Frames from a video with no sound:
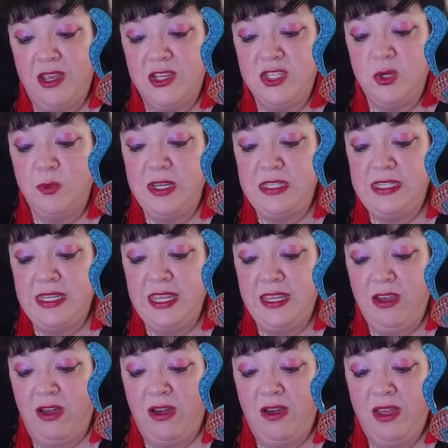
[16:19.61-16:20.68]
So we
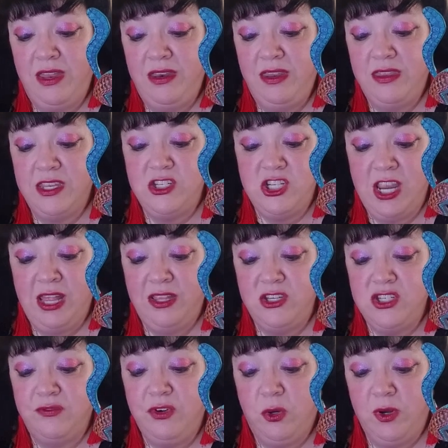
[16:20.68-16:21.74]
take on the
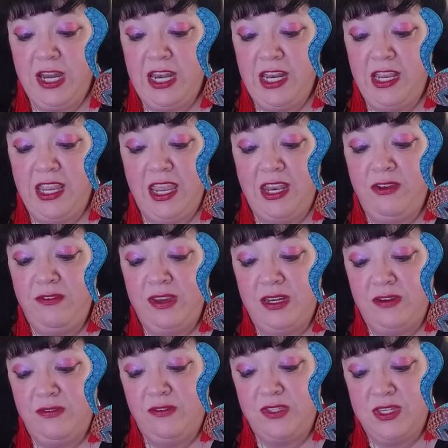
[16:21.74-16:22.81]
challenge of creating
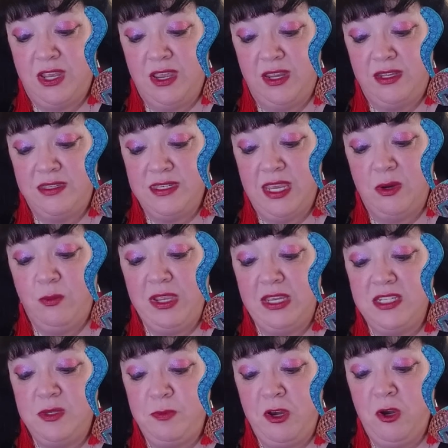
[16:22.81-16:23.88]
innovative designs and we
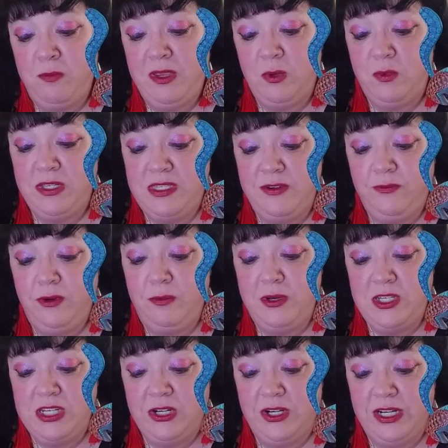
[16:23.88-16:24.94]
experiment with different
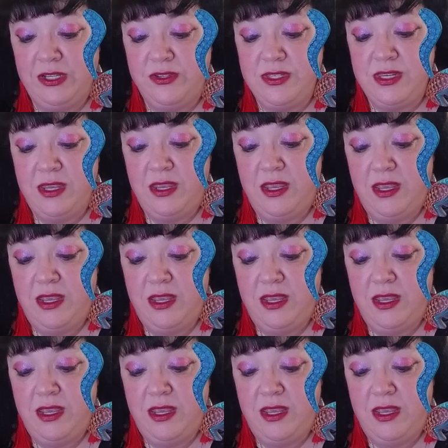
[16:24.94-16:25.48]
materials,